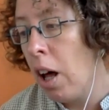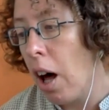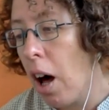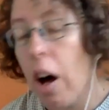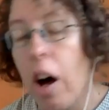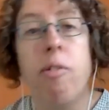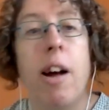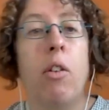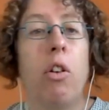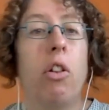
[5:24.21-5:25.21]

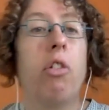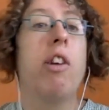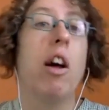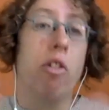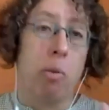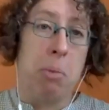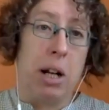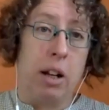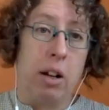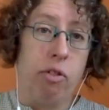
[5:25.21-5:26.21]
around 300
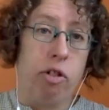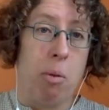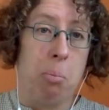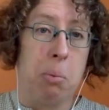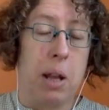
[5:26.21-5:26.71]
million from